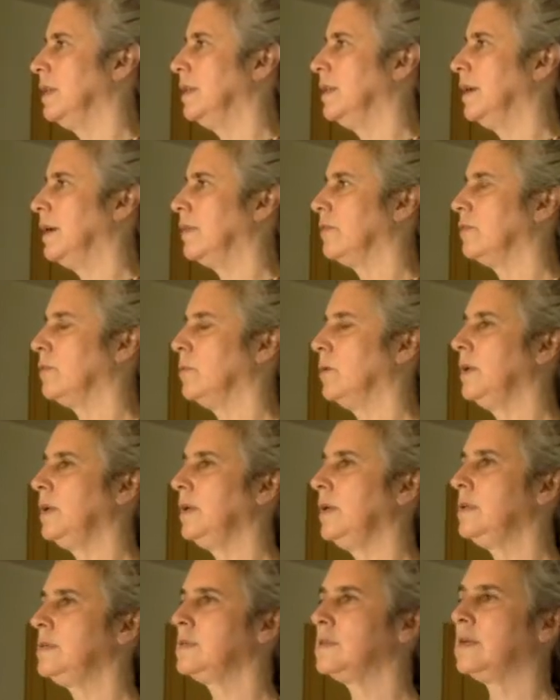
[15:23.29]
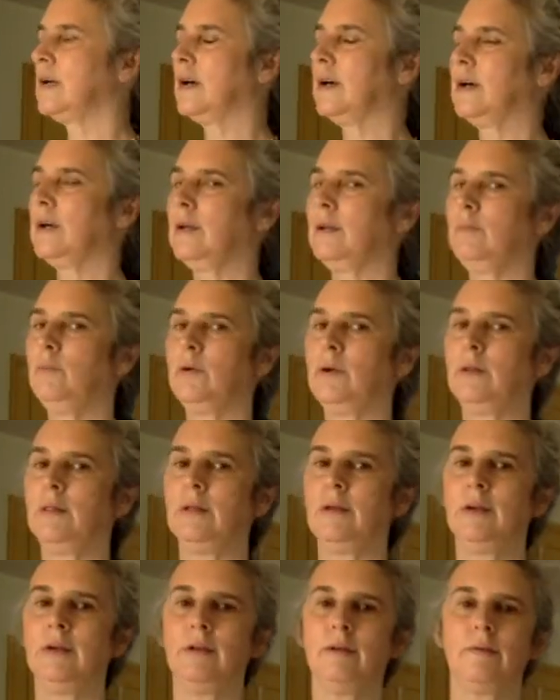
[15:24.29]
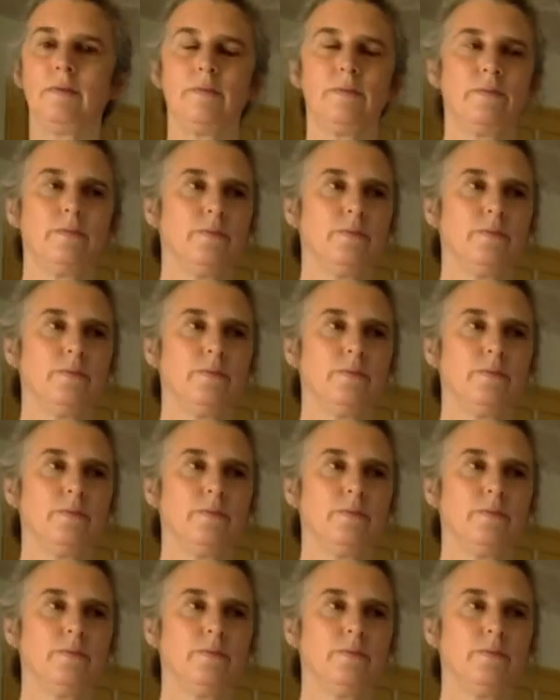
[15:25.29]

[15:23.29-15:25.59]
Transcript: Last one to each side. Breathe in.